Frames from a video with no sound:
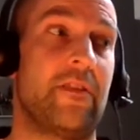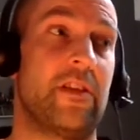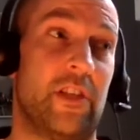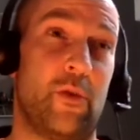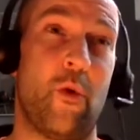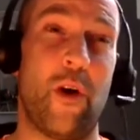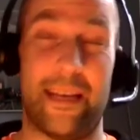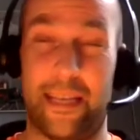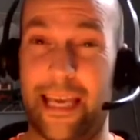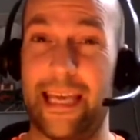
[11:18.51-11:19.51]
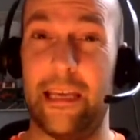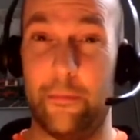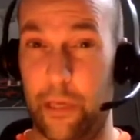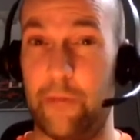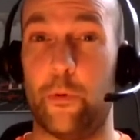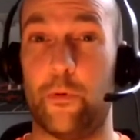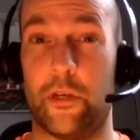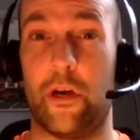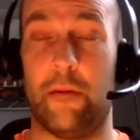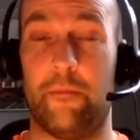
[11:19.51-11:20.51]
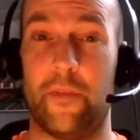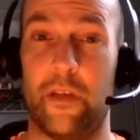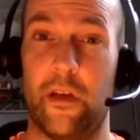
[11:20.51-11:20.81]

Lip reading: this quite key and pivotal time